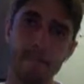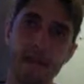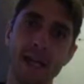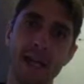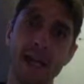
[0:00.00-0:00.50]

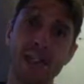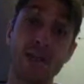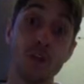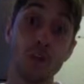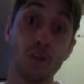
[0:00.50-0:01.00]
And in the next
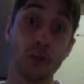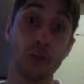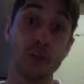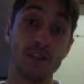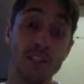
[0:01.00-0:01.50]
video, you're going
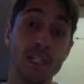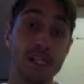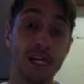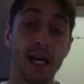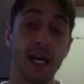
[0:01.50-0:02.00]
to
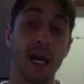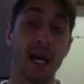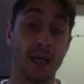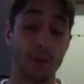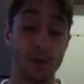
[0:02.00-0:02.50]
see,
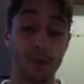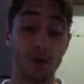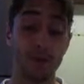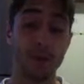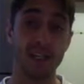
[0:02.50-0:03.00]
and I'm going to go
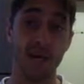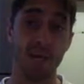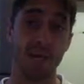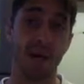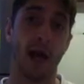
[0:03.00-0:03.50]
into
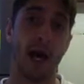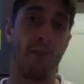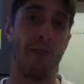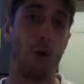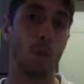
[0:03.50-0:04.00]
depth
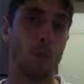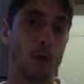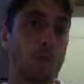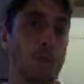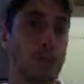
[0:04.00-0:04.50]
about
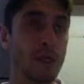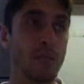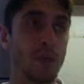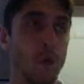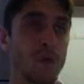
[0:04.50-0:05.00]
probably the
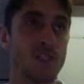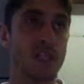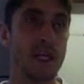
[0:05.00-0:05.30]
most